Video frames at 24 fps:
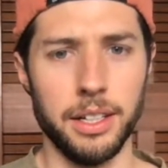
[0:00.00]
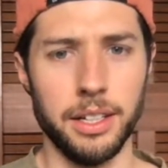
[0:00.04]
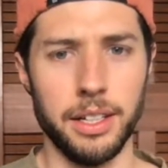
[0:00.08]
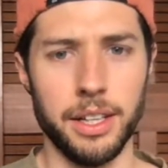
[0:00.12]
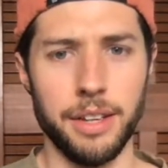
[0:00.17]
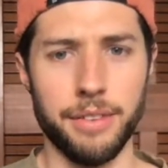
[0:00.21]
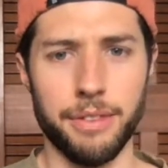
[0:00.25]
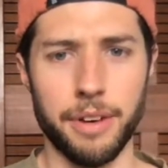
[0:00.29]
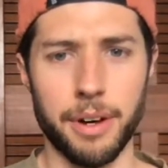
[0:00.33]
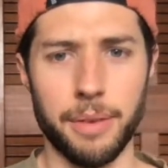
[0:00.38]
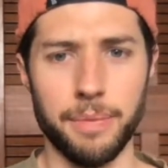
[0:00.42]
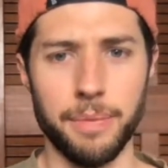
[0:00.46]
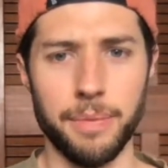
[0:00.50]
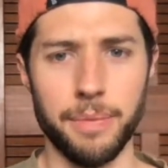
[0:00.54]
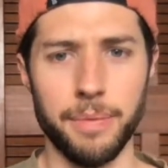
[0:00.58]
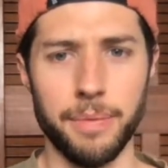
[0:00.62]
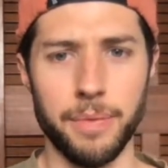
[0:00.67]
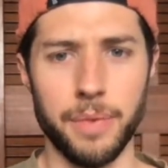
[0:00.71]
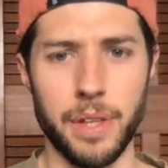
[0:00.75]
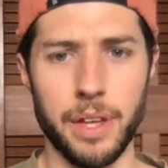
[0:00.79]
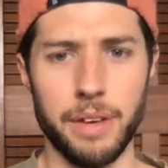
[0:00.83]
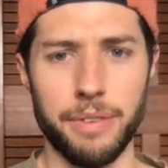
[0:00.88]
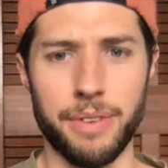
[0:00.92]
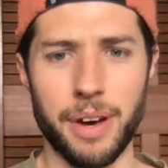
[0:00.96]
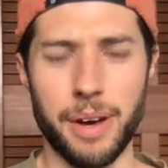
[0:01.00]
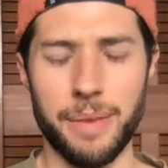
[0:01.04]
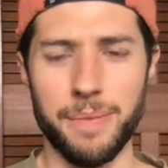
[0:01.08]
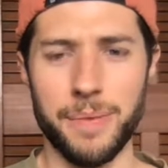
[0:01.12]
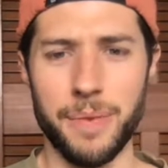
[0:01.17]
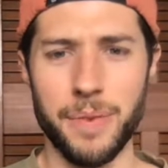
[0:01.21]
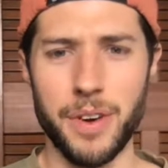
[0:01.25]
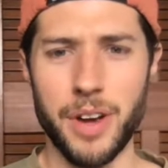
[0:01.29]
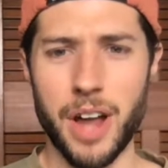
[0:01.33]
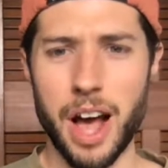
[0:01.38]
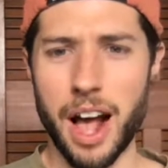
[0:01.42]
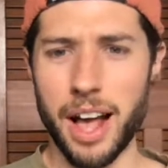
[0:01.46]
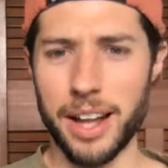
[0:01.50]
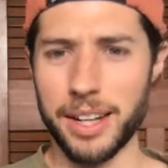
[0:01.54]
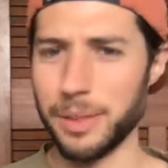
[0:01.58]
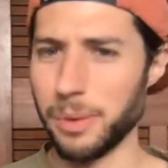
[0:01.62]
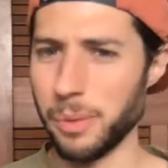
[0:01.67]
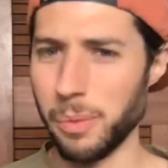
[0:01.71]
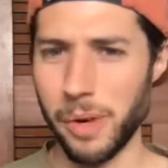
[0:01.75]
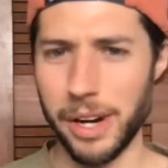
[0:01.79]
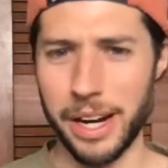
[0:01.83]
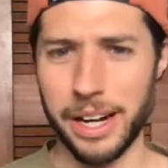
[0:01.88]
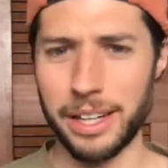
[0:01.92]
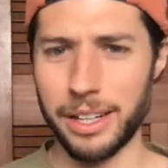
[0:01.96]
if I'm not
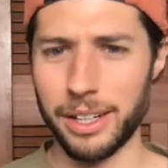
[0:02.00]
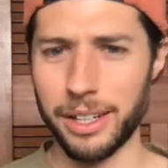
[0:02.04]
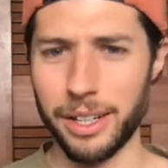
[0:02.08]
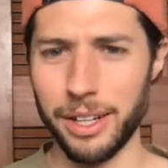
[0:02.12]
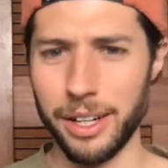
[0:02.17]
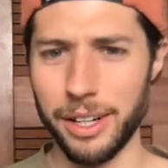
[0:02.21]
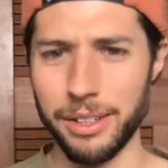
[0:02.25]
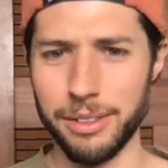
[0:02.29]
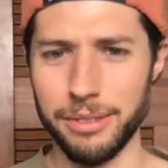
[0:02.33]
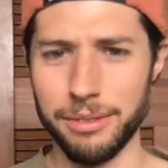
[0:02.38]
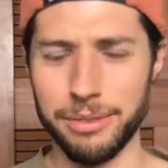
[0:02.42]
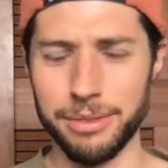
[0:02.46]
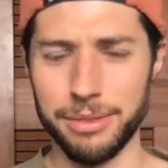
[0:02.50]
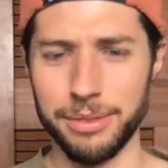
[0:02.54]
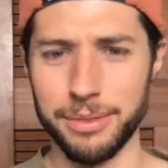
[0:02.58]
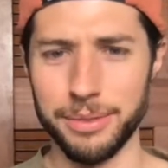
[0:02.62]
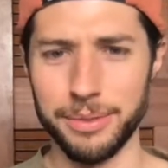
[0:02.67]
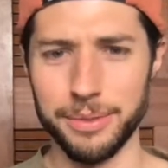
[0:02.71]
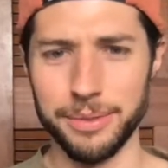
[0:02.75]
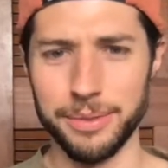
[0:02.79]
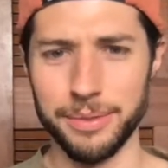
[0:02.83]
aware of